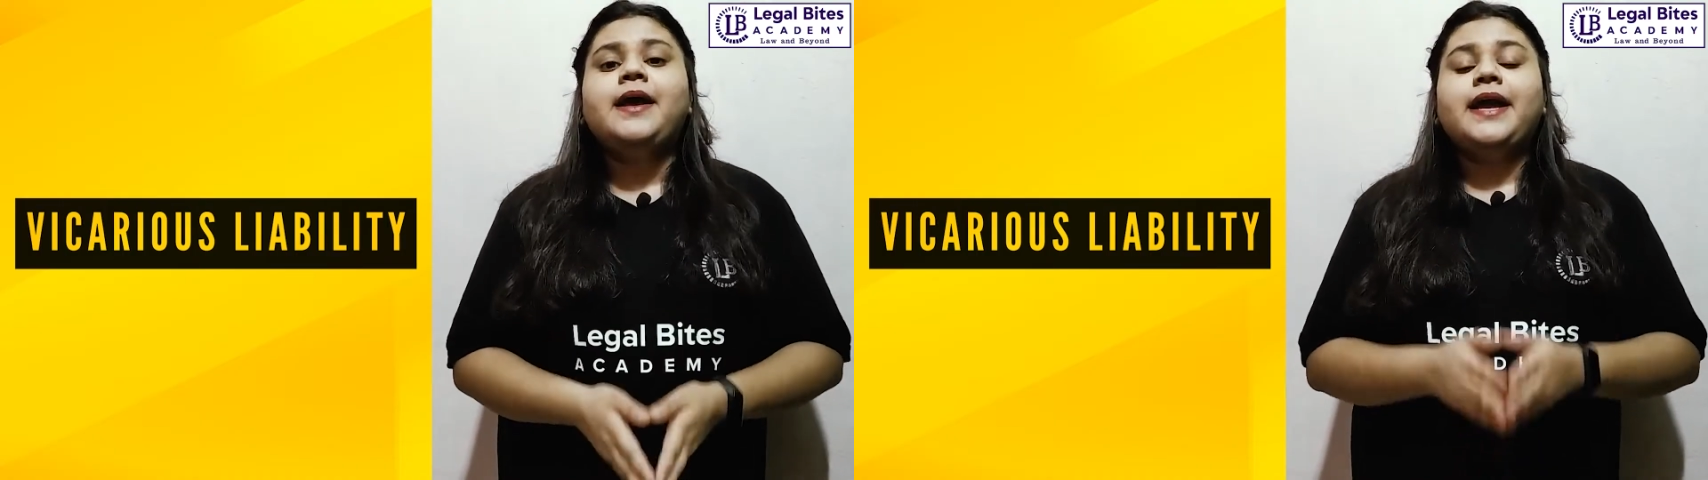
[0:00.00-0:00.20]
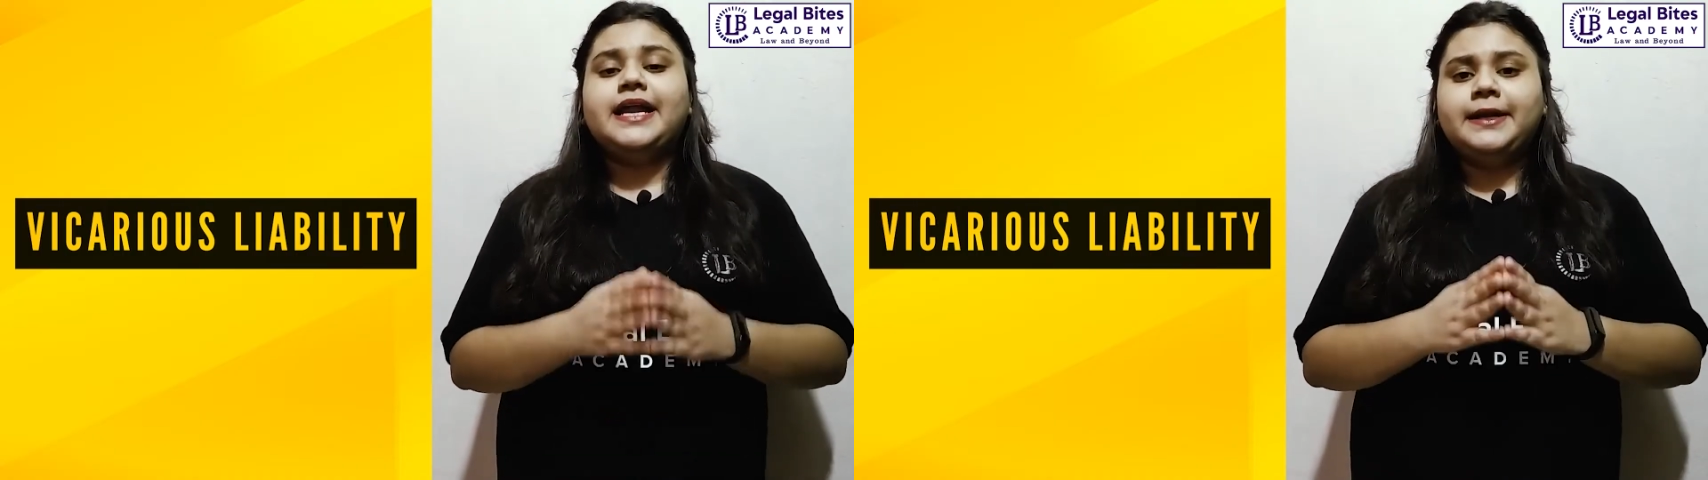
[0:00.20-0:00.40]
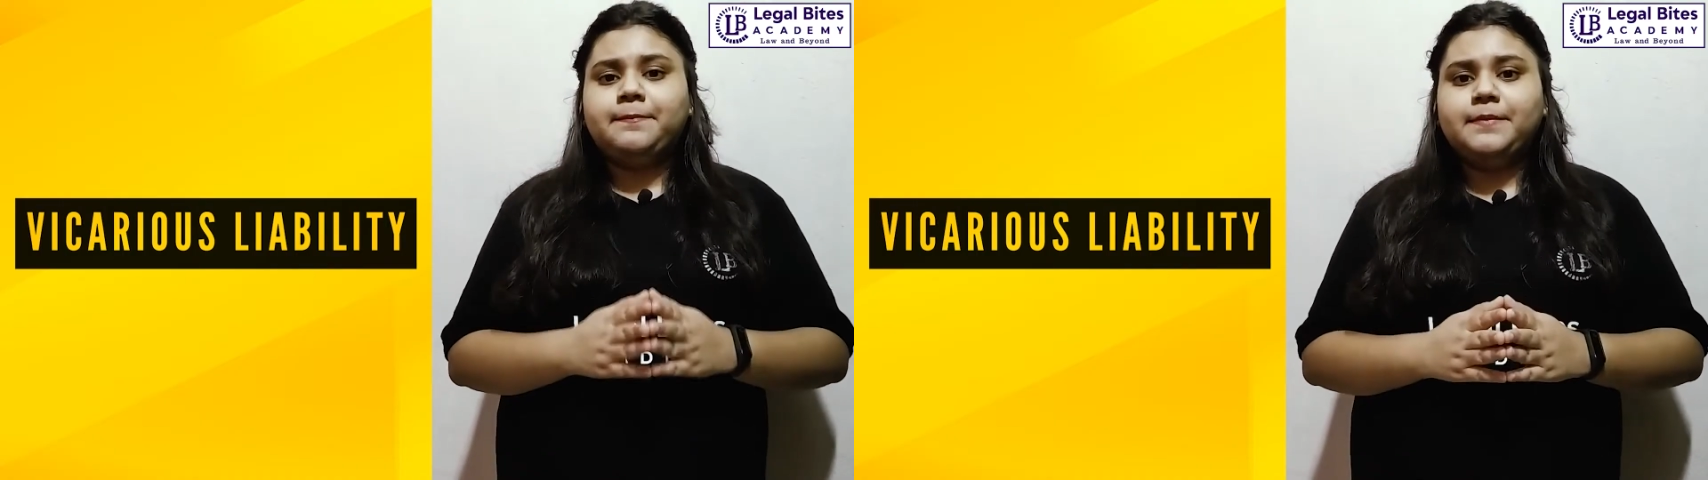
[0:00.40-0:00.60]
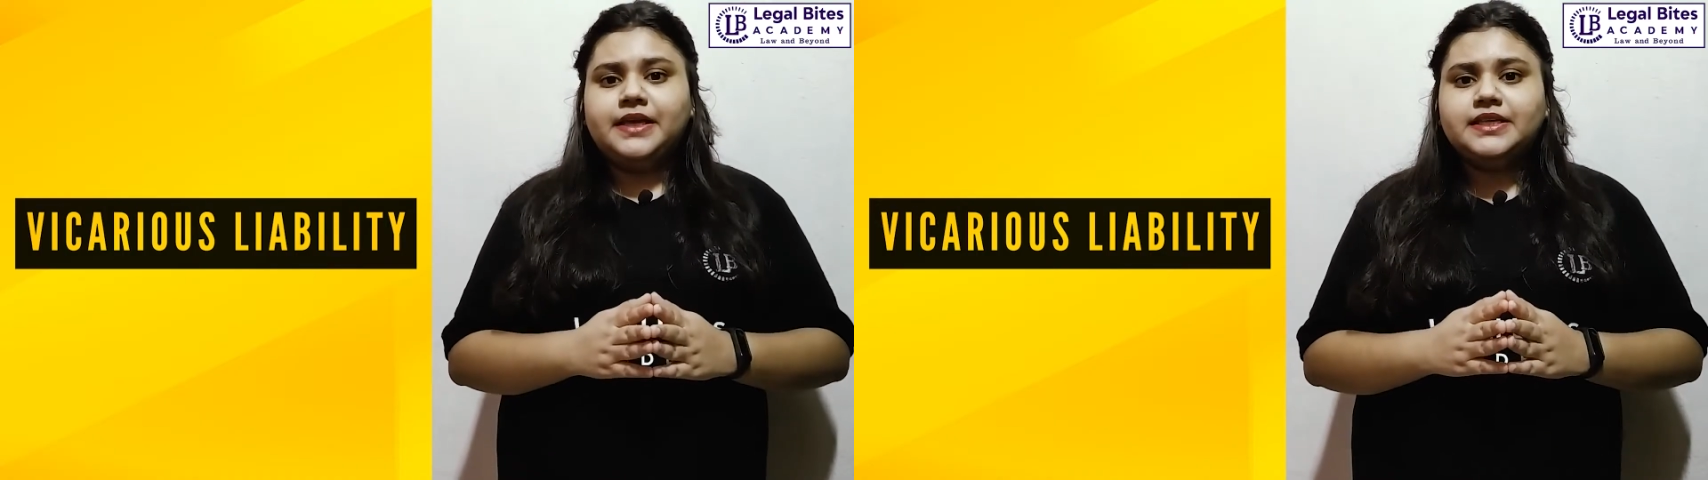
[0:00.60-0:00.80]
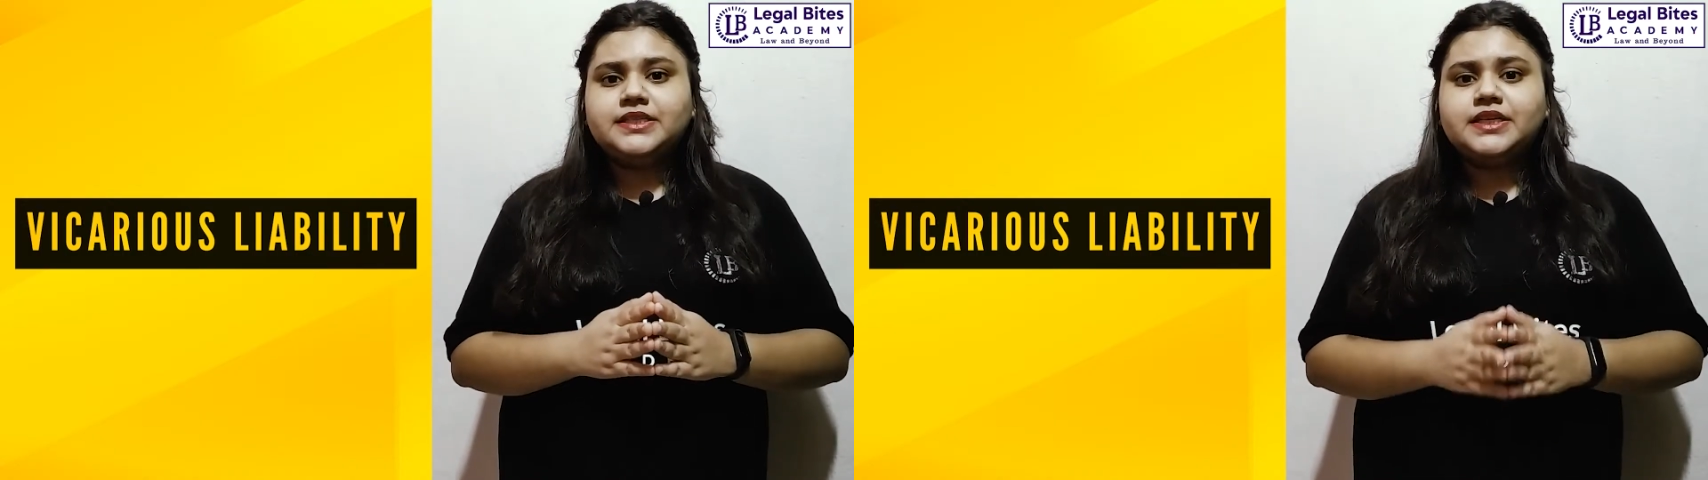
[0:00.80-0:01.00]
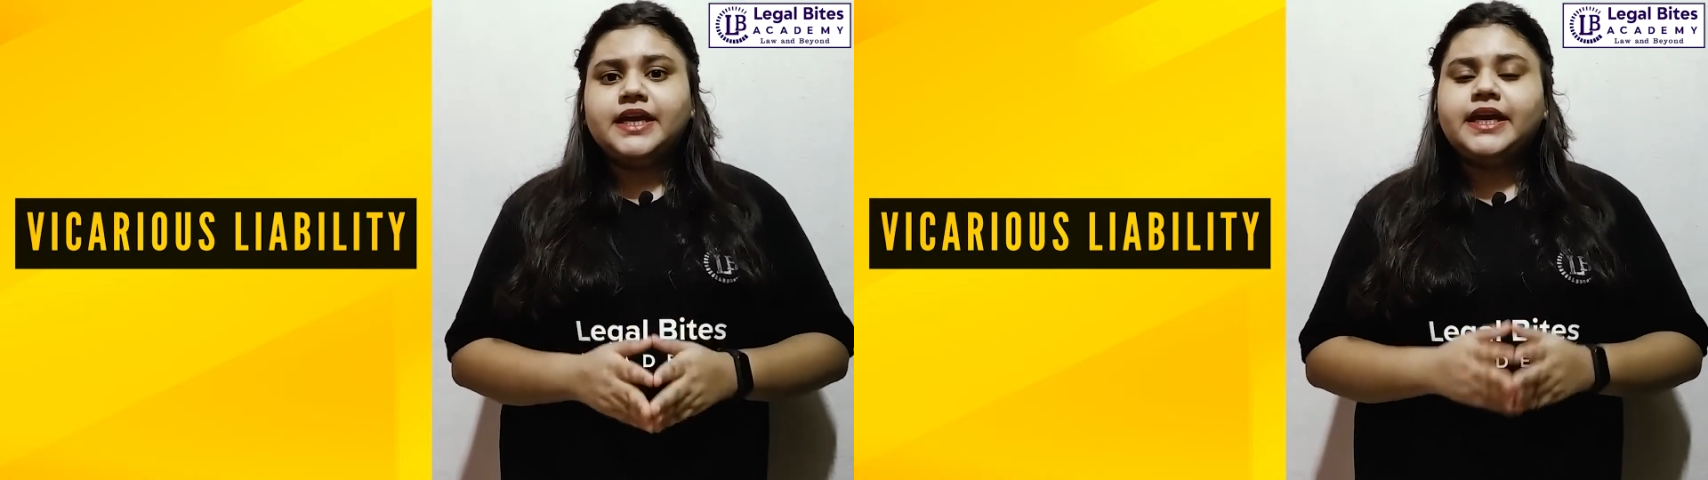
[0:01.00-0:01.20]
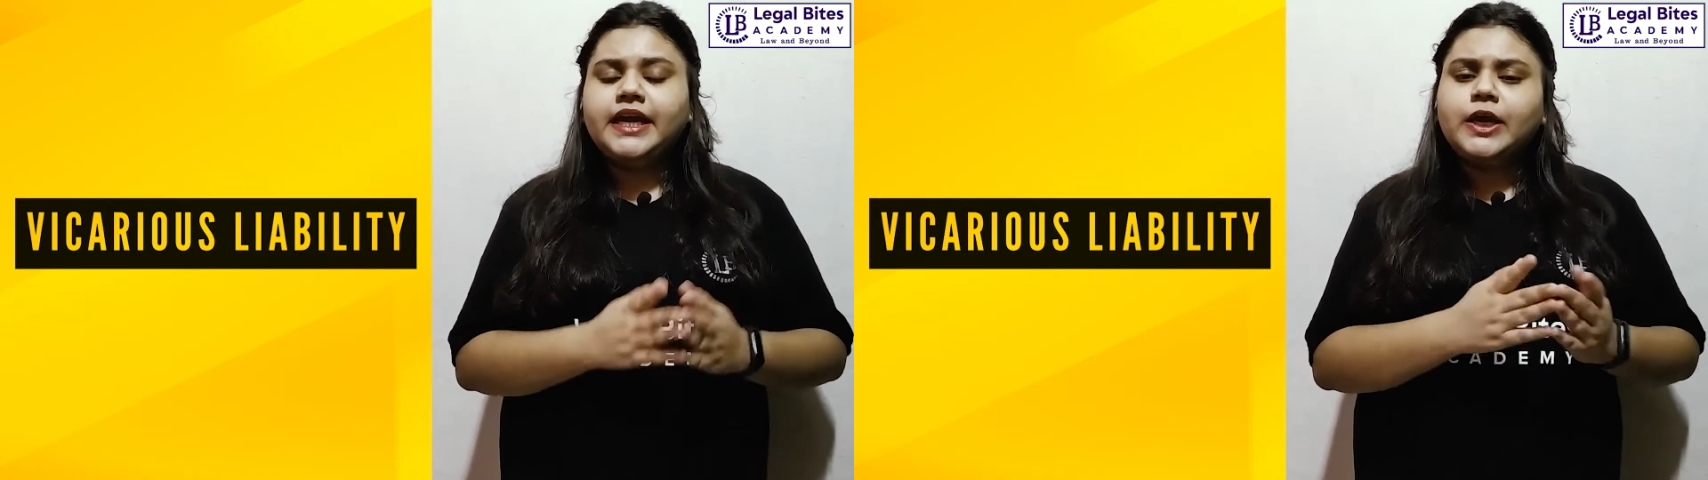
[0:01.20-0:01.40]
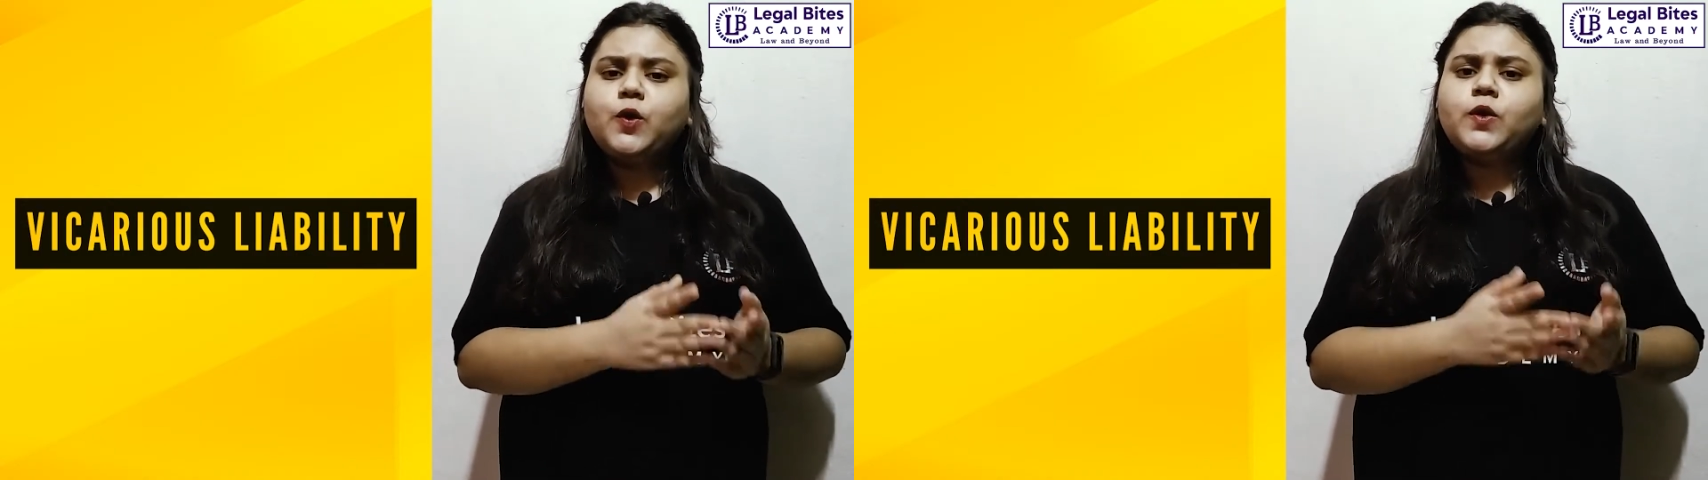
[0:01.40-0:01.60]
It means
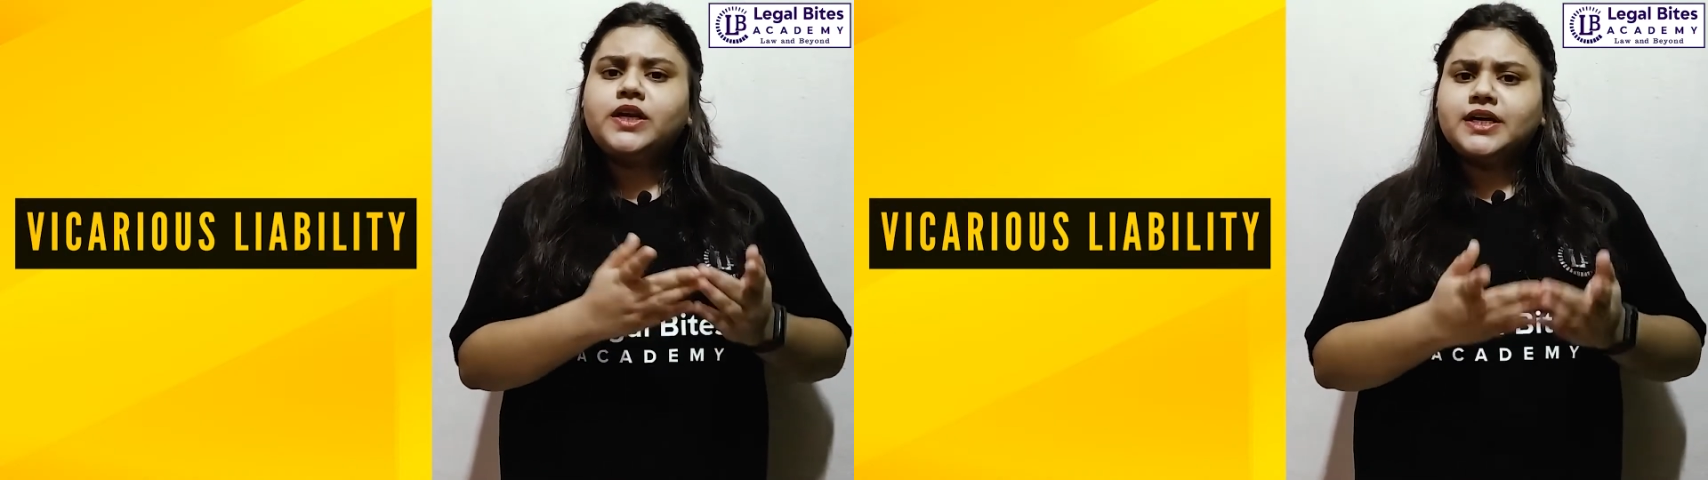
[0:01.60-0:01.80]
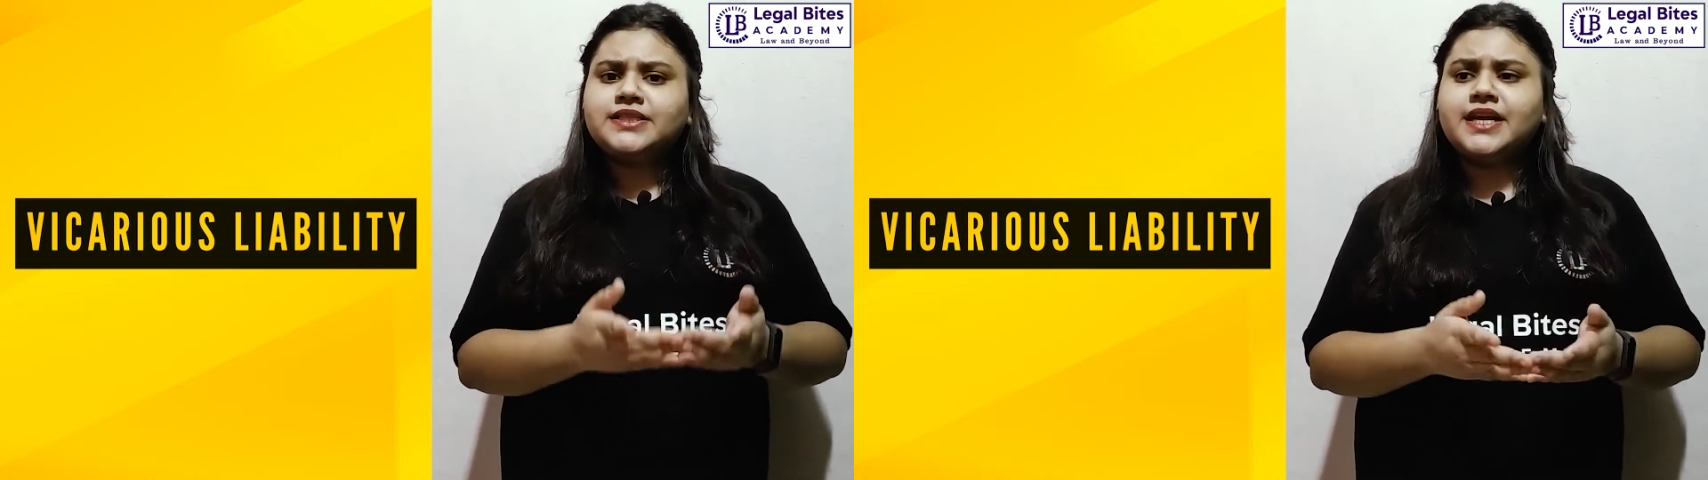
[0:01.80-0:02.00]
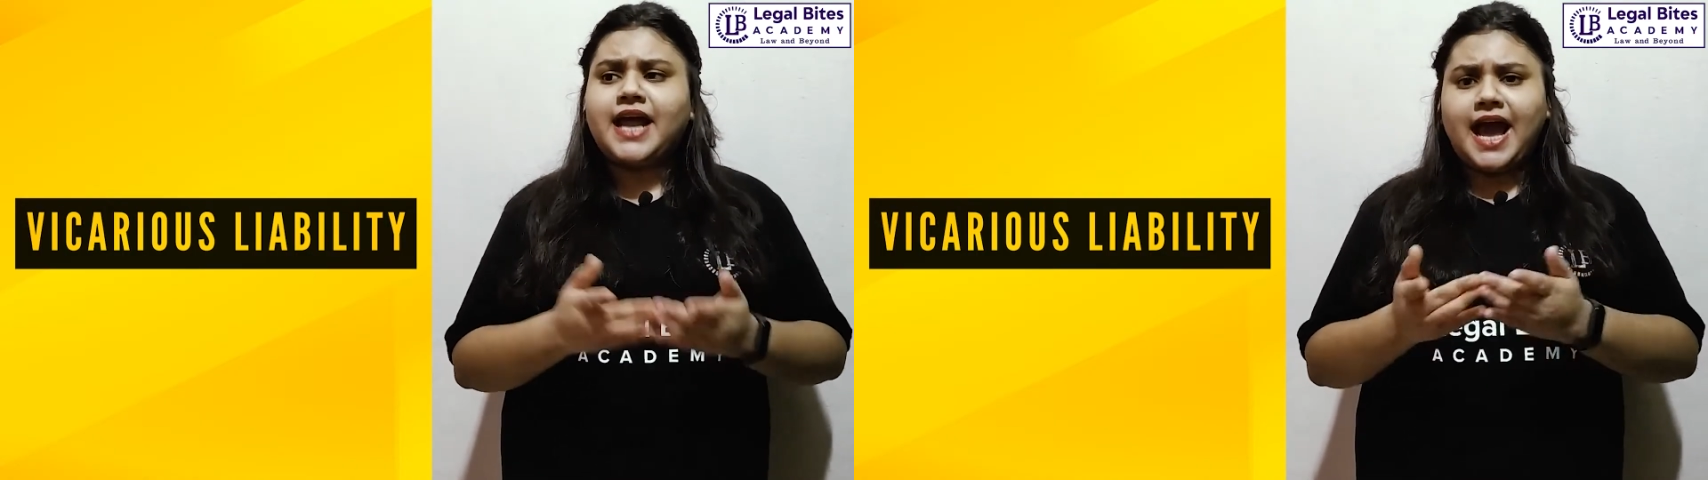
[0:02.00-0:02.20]
he who does an